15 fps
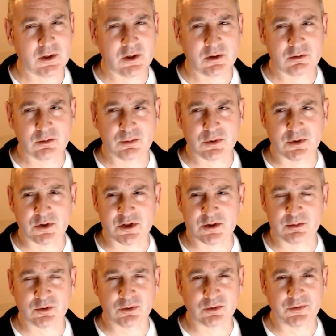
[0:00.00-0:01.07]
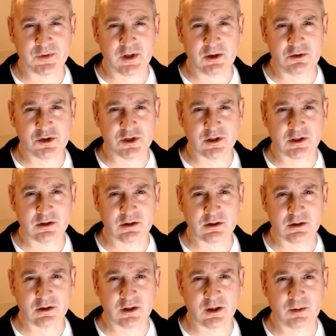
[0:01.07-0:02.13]
possible future
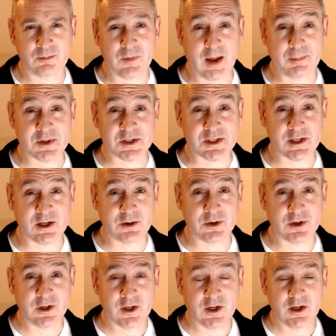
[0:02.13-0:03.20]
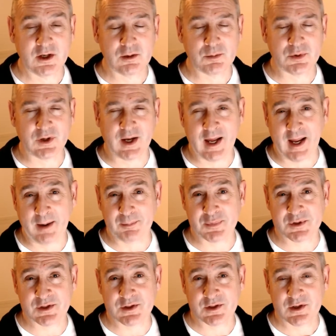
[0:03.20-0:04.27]
episode,
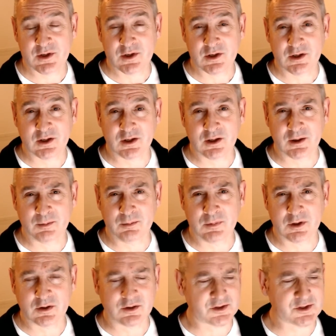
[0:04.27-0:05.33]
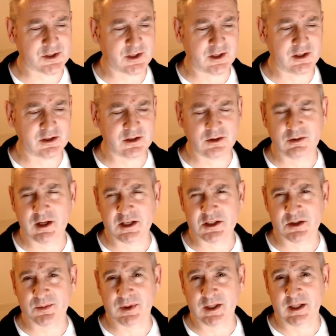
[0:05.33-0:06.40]
perhaps. Like I say, you do need to
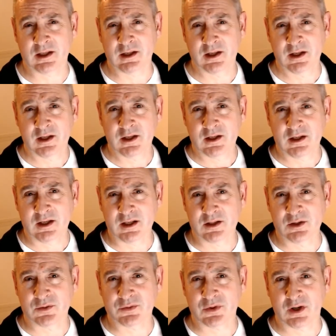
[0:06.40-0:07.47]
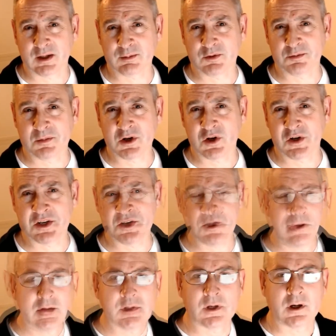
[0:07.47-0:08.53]
be in the frame of mind.
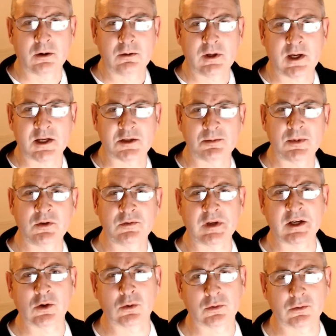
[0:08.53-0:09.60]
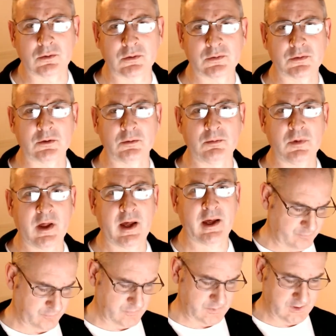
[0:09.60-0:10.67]
So yes, moving on from
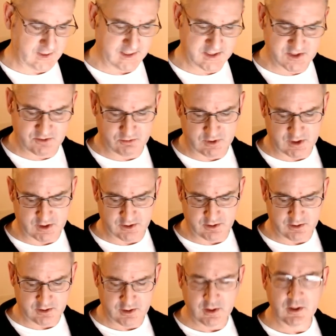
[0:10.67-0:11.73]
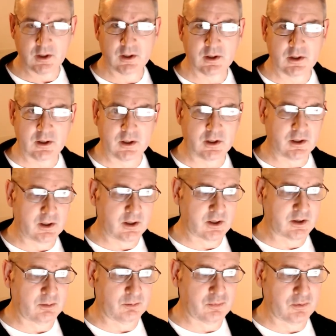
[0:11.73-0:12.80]
there. Next one, a
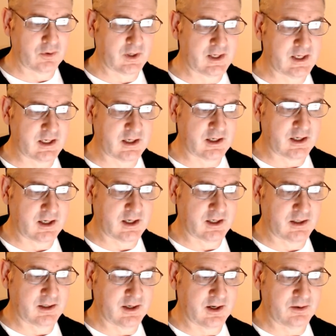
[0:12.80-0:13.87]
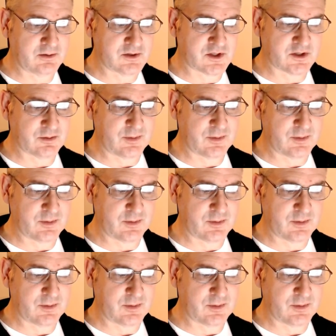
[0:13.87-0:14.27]
complete unknown to me,